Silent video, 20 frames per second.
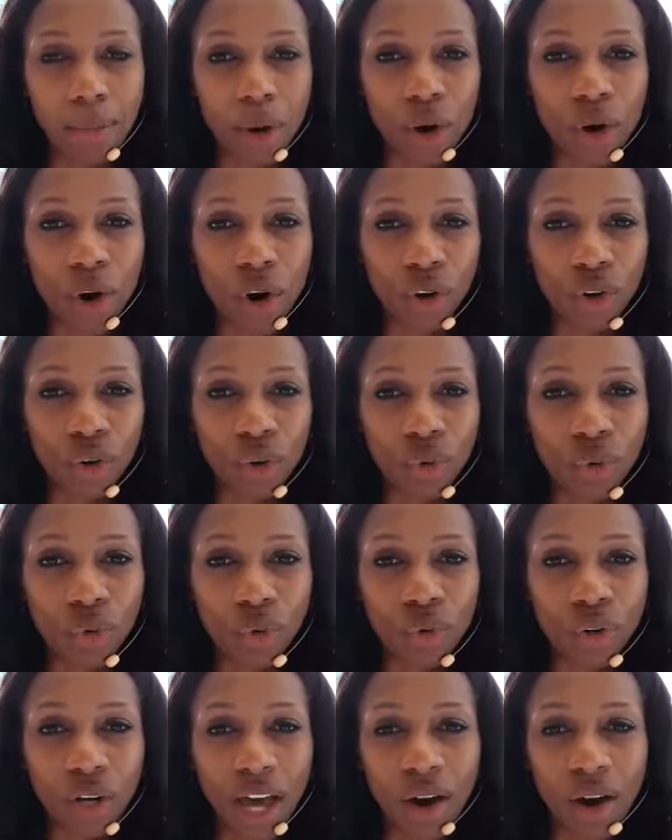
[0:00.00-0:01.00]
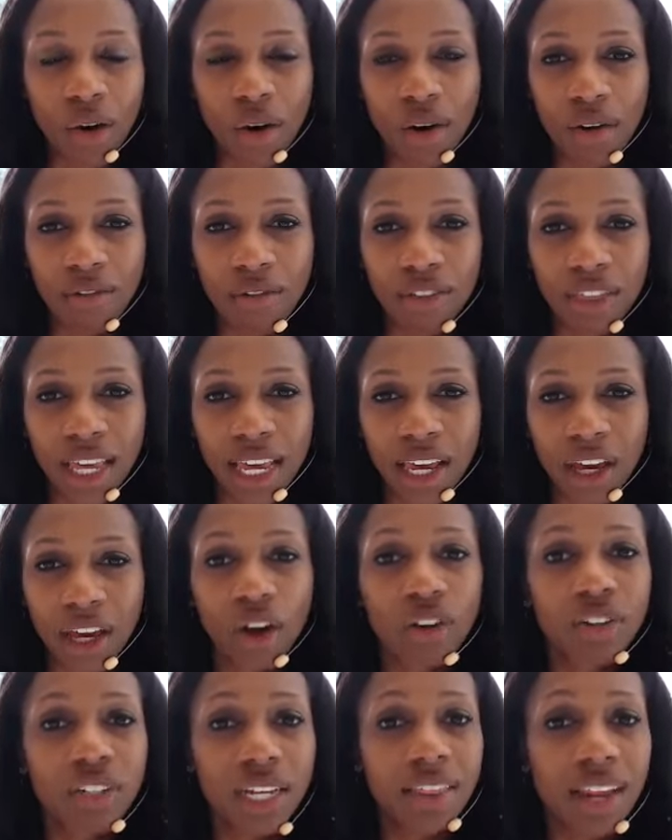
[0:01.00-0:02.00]
on all of the
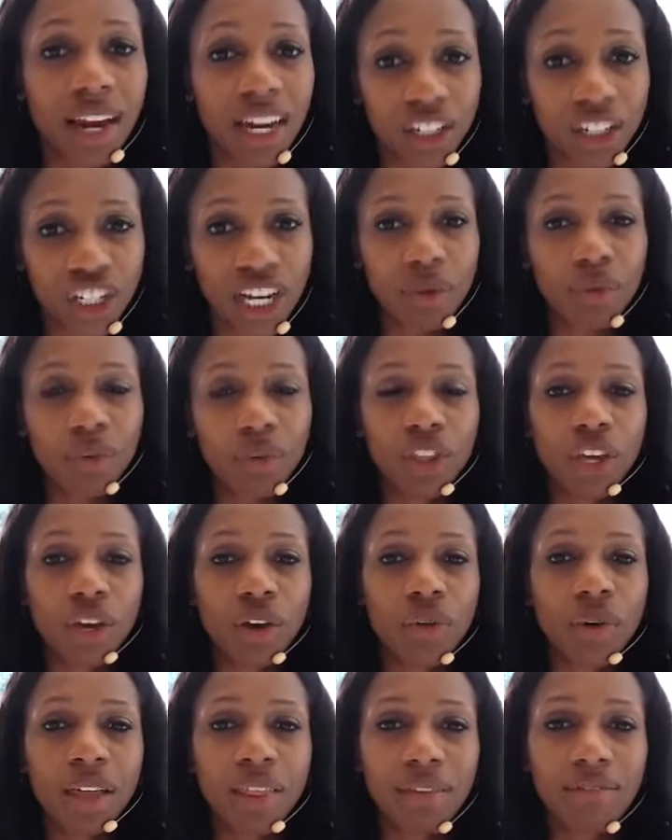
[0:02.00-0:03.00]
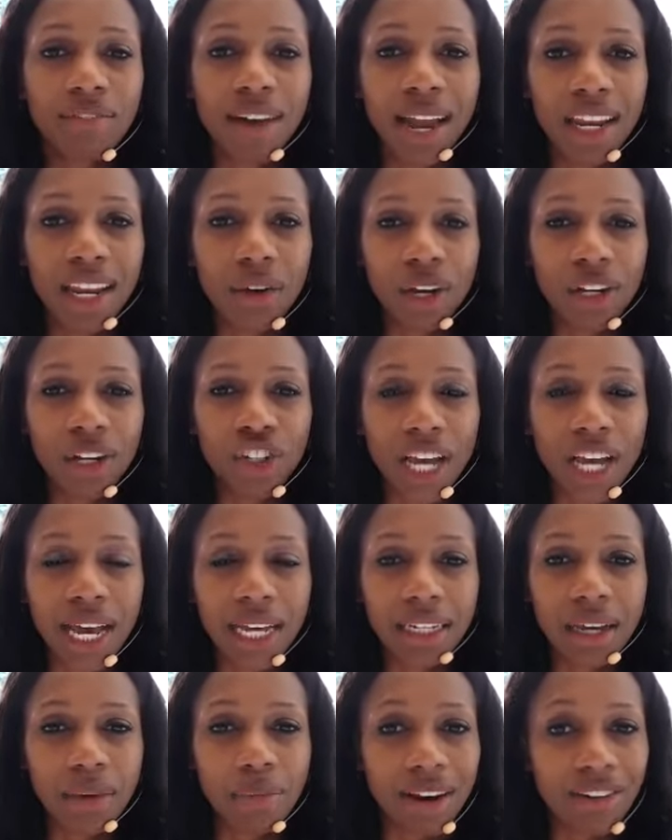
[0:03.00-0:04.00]
content that I shared with you and the value I
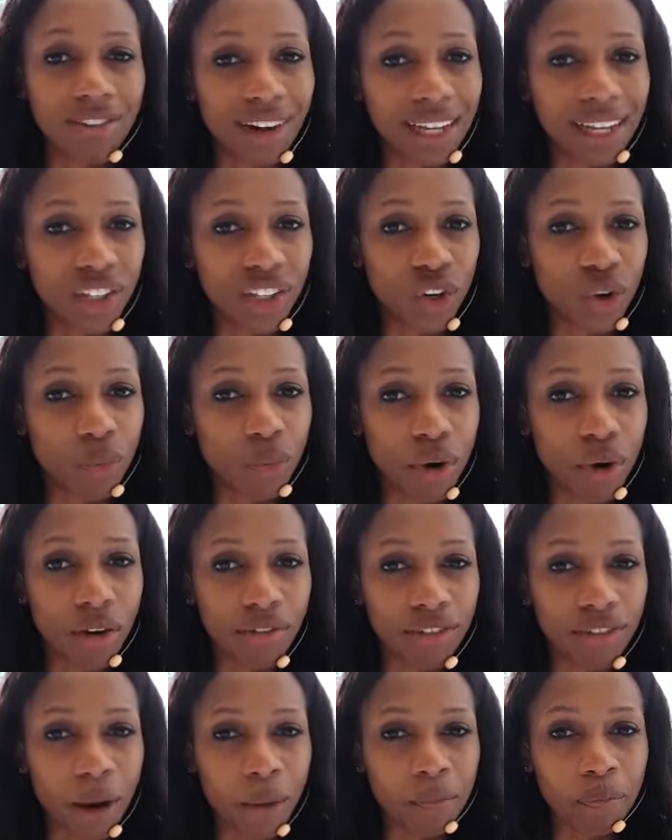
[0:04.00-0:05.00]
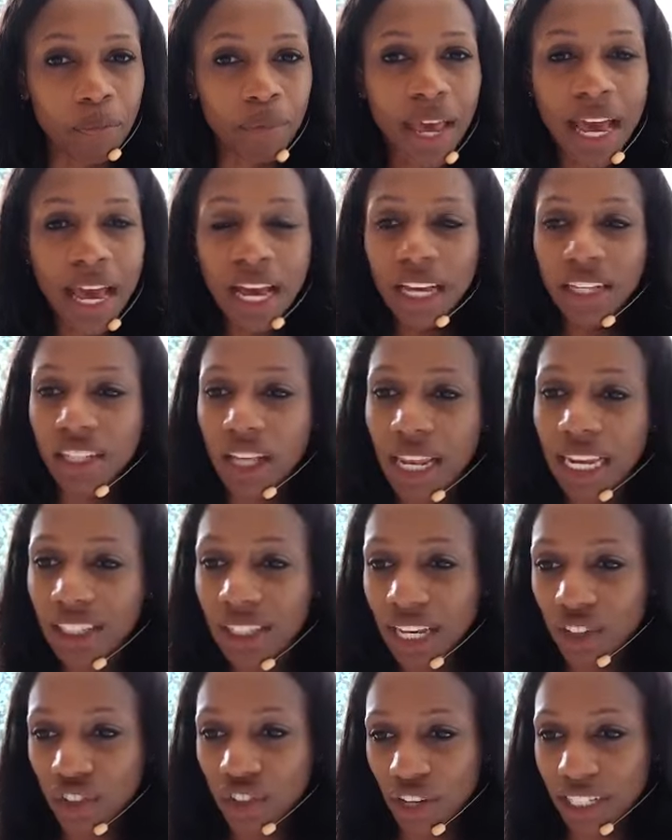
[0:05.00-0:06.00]
shared about raising your profile. So let's
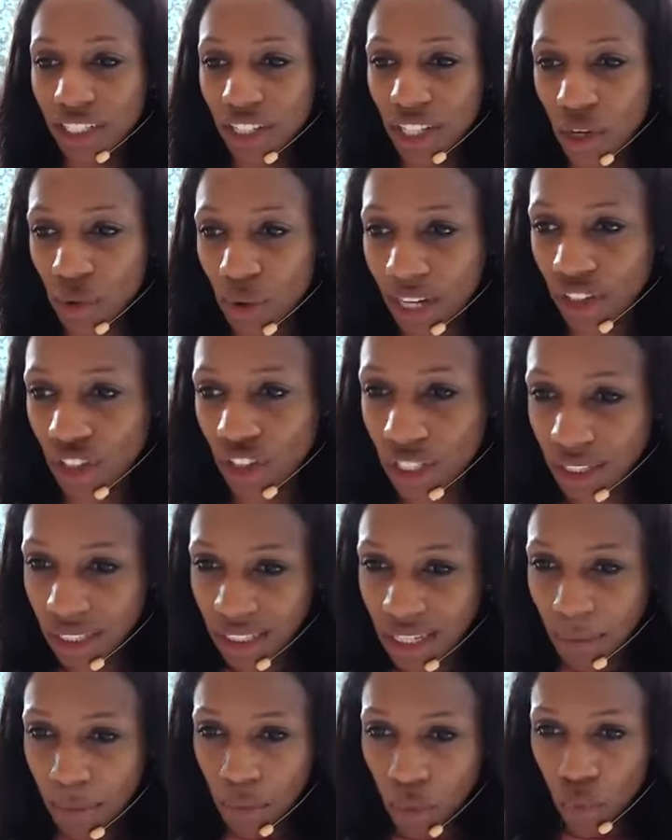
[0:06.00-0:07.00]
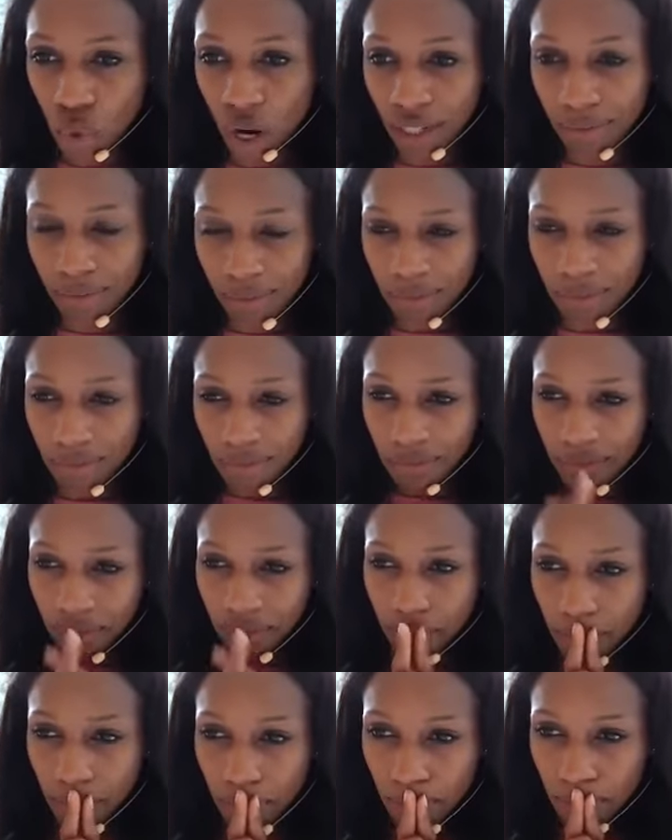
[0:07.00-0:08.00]
get straight to the questions. Number one,
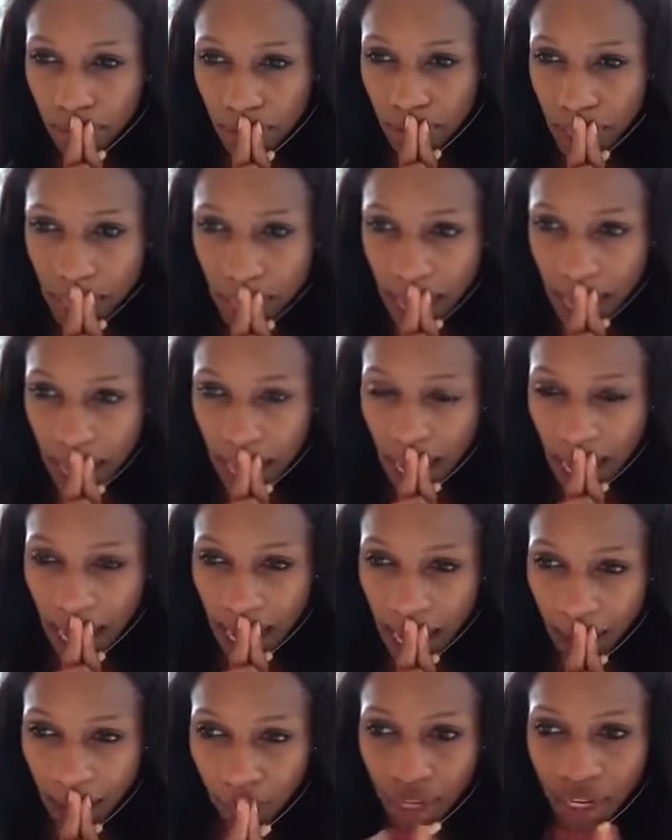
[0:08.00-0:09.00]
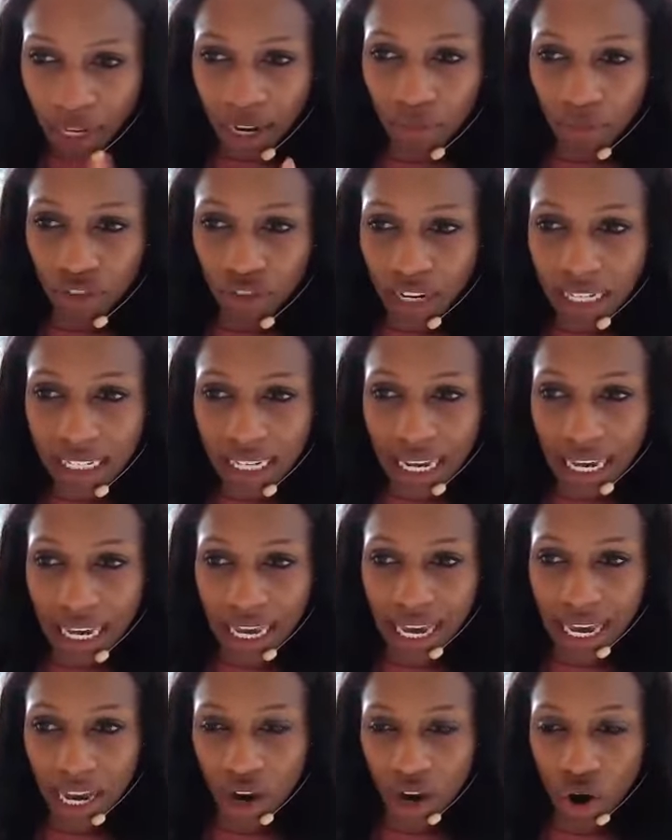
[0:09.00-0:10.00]
and I'm reading
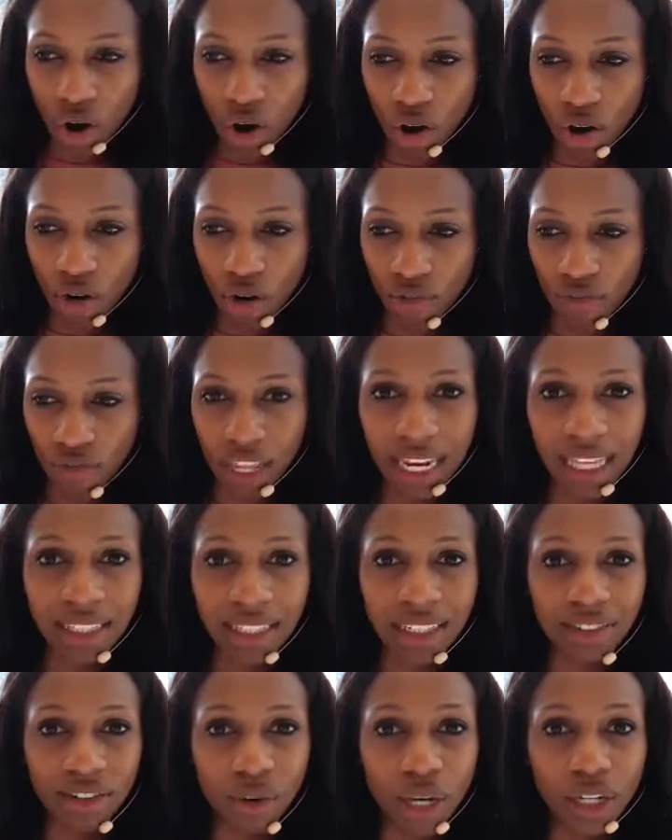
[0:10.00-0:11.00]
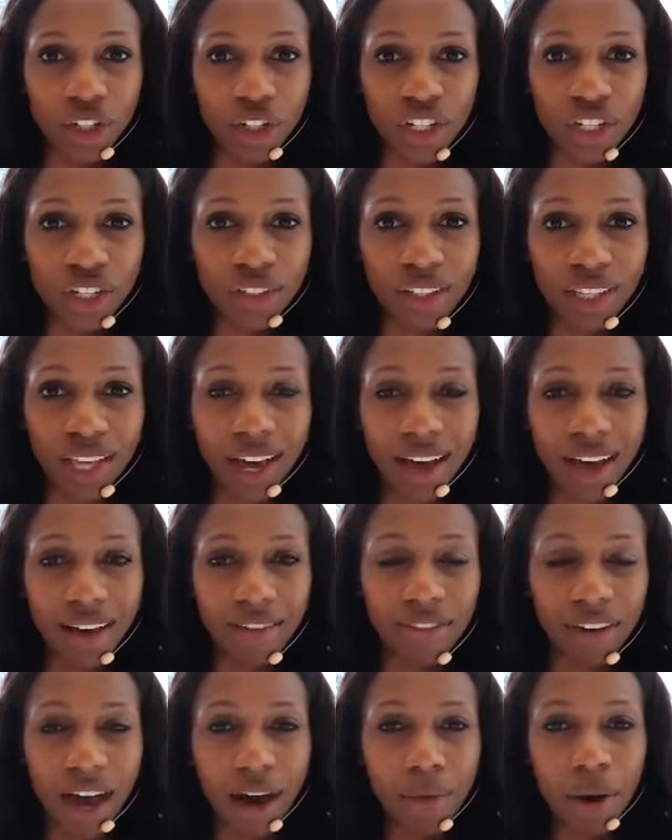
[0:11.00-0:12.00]
here off the list of questions that
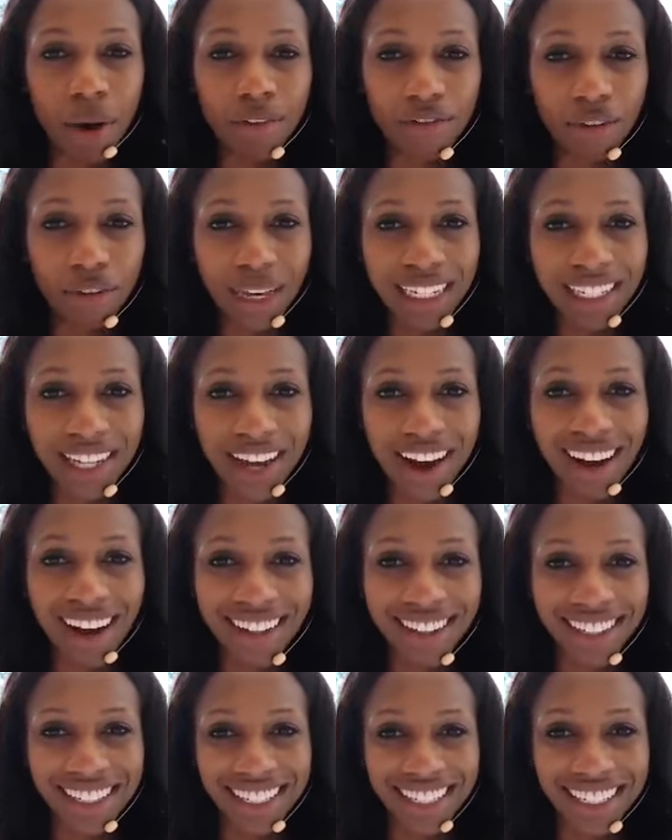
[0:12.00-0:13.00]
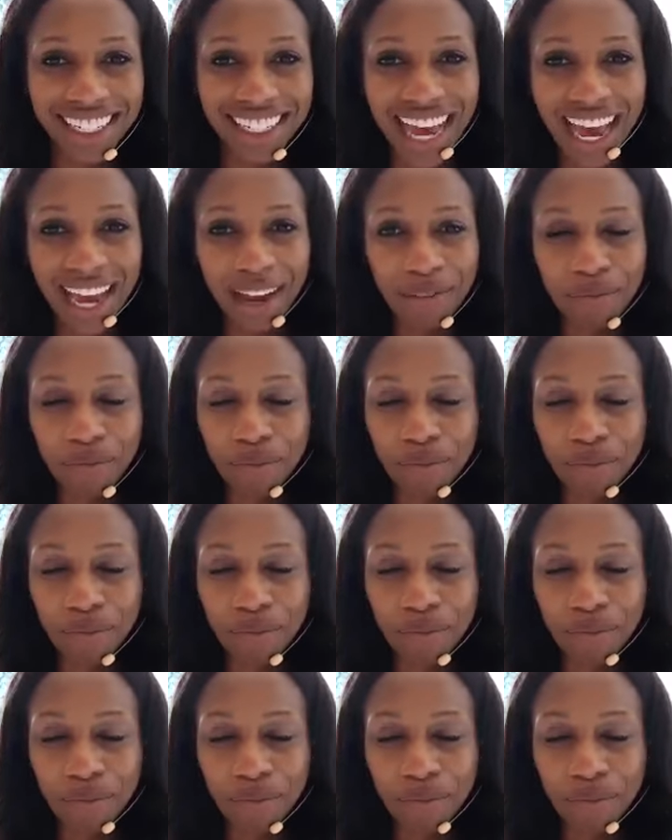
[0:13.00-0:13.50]
have come up for me to answer today.